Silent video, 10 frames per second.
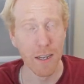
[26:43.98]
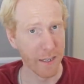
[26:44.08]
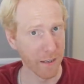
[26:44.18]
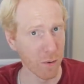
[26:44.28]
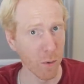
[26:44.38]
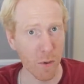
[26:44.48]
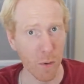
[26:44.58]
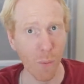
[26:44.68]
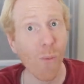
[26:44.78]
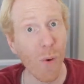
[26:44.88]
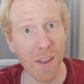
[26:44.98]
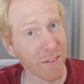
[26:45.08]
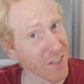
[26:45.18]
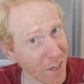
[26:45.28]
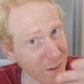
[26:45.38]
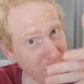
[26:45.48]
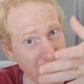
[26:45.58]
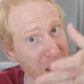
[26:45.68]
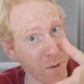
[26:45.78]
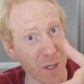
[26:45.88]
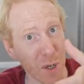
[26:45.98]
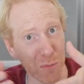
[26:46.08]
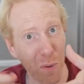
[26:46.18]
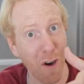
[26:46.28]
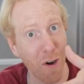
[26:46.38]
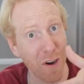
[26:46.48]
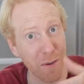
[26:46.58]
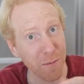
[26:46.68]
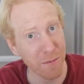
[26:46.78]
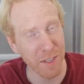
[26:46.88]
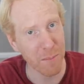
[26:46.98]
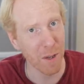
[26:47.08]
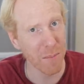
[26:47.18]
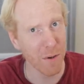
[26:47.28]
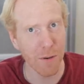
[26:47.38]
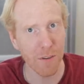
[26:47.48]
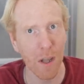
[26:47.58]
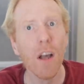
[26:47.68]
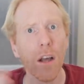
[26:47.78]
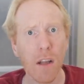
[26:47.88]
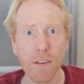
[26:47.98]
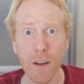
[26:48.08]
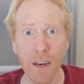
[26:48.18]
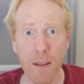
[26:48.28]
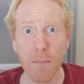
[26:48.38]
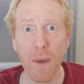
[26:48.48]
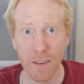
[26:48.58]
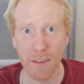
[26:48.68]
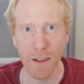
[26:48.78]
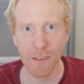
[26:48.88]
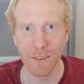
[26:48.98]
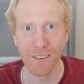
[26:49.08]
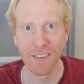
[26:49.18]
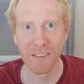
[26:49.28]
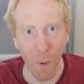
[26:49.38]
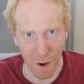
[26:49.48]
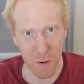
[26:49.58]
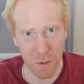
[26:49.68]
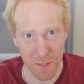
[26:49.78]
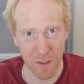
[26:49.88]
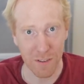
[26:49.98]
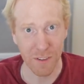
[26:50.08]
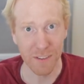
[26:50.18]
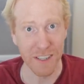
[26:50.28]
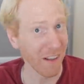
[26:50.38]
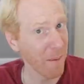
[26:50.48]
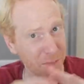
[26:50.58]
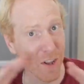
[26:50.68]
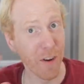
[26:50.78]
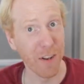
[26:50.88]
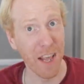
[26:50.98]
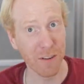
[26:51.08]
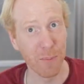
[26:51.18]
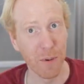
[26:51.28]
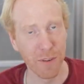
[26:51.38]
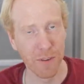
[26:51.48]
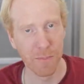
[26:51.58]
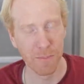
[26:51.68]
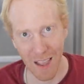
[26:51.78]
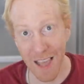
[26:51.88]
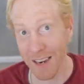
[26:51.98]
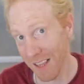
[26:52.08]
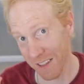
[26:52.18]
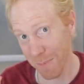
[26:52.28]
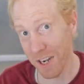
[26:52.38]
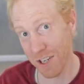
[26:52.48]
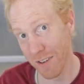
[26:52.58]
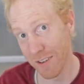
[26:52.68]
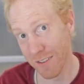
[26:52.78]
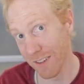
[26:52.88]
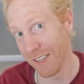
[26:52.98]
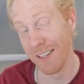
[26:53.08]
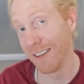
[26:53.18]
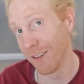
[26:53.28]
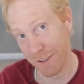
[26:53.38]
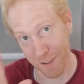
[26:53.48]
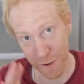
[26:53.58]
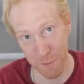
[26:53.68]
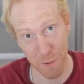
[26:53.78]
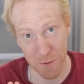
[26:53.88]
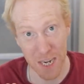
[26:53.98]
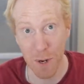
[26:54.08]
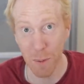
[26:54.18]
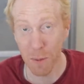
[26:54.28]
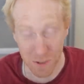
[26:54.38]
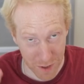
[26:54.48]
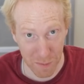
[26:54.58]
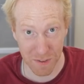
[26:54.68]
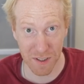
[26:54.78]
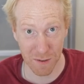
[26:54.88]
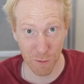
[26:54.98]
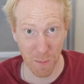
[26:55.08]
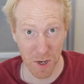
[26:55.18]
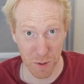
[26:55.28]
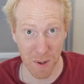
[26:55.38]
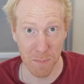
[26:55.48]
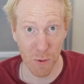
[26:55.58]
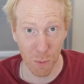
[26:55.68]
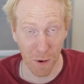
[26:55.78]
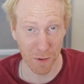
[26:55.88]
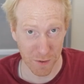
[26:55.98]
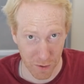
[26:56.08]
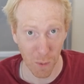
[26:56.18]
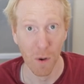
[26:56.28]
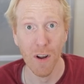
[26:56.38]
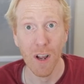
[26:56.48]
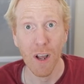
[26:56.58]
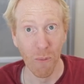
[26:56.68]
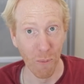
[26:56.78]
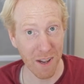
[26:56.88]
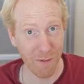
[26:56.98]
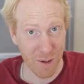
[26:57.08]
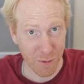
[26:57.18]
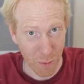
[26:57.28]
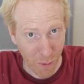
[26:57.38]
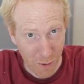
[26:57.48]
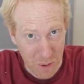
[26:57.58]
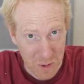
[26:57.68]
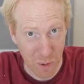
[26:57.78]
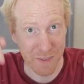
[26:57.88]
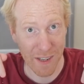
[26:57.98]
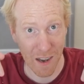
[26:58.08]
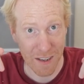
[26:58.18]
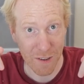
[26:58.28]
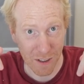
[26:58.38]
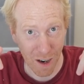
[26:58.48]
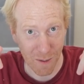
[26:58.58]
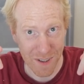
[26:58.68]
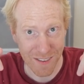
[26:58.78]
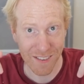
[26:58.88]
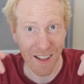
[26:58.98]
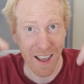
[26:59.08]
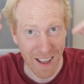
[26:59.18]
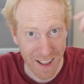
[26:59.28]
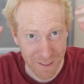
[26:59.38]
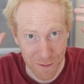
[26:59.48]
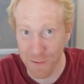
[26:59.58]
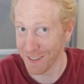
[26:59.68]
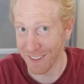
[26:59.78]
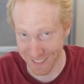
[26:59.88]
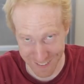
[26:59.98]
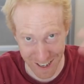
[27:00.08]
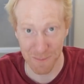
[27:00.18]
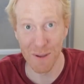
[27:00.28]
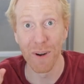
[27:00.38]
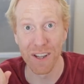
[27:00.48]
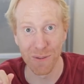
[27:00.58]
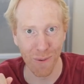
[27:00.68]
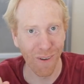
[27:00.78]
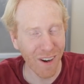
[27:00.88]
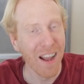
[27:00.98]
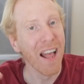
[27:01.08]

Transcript: in Tokyo with just an aperture of 150 millimeters, suddenly makes sense. What are your thoughts on this? I'm not an expert. And as I mentioned in the start of the video, some of this information might be wrong. So whatever is wrong, go down in the comments and fix it. Tell me what is wrong.